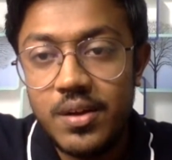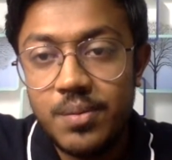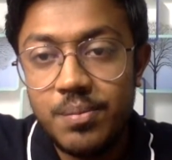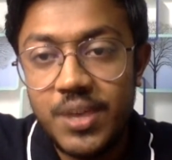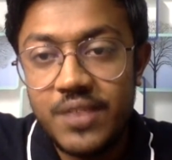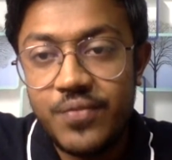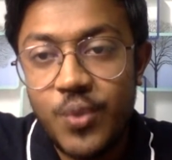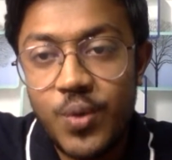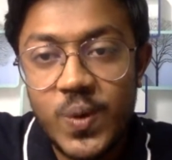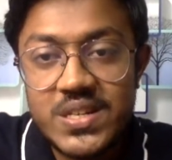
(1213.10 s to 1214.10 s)
Big
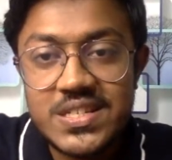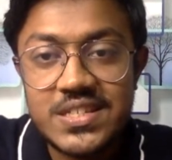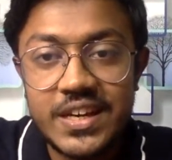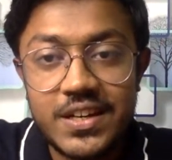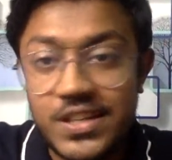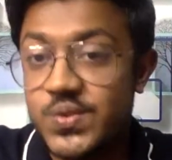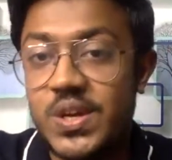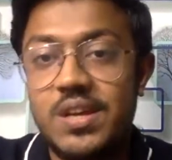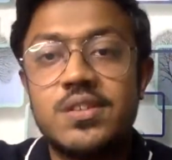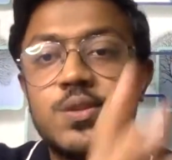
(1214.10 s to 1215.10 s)
Four versus
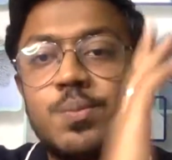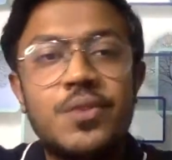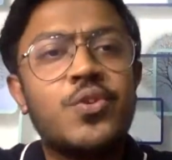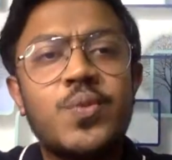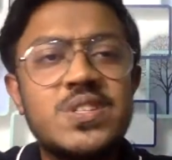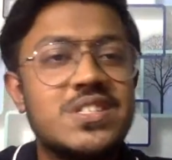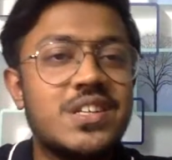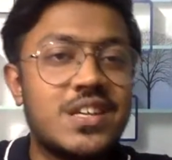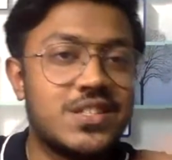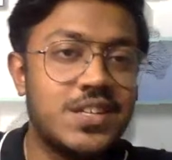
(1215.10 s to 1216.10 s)
industry. So Big Four versus
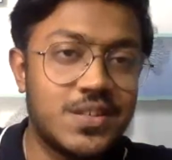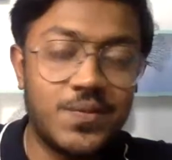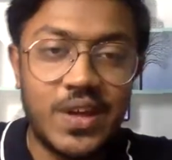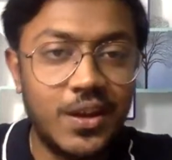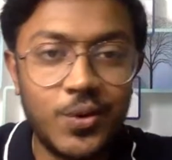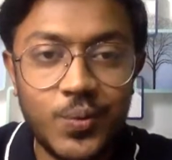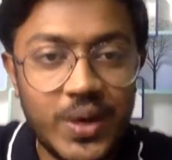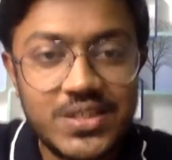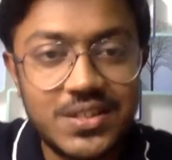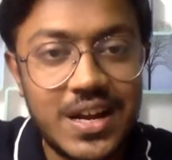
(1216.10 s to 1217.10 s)
industry is a very good
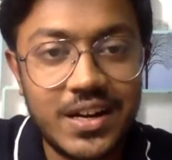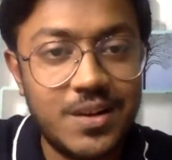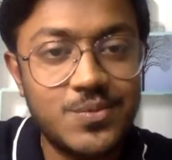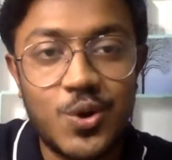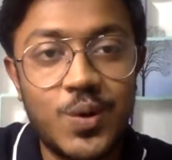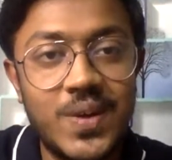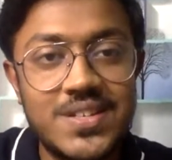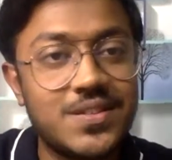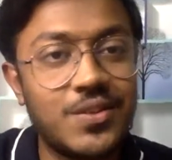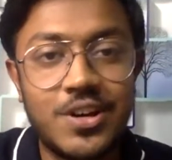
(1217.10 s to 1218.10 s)
question that comes
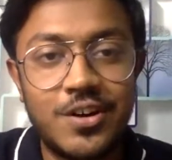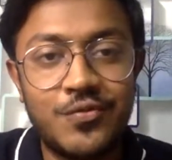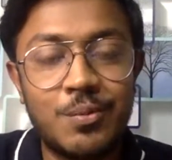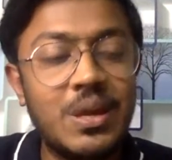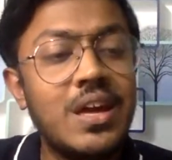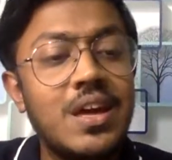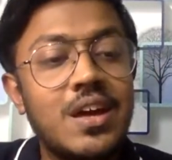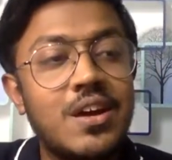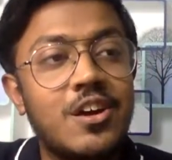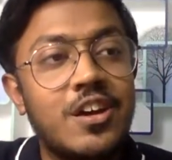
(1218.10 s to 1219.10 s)
always for me.
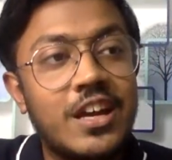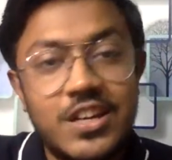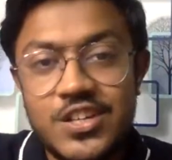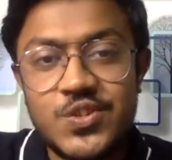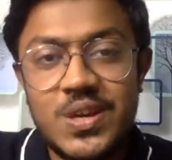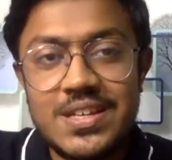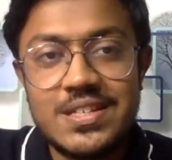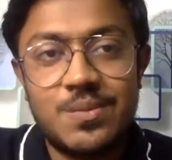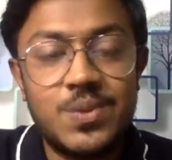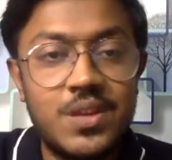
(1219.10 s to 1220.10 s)
Industry is
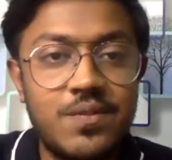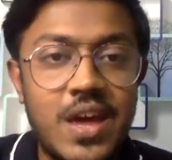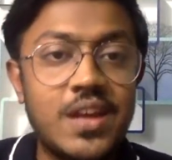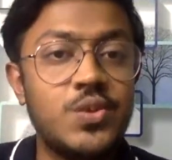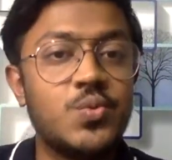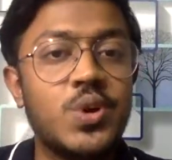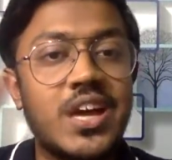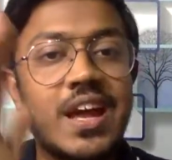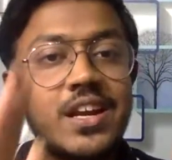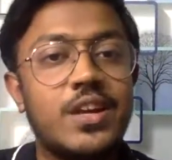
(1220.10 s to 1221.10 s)
something where you
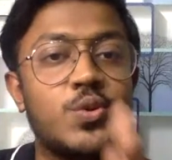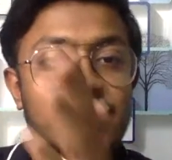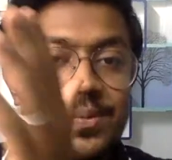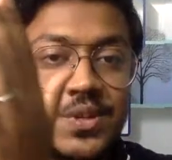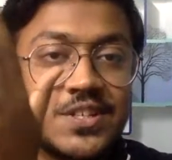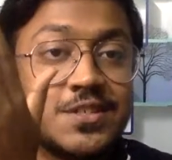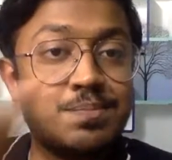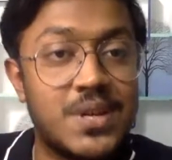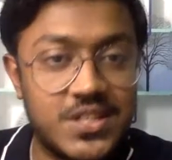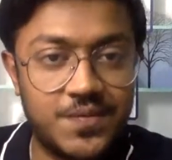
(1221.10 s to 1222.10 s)
get into something
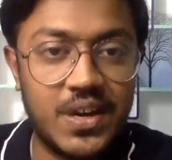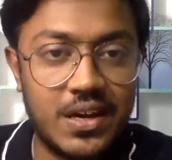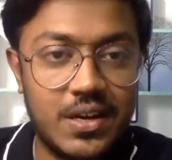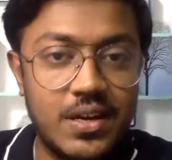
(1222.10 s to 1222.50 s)
specific.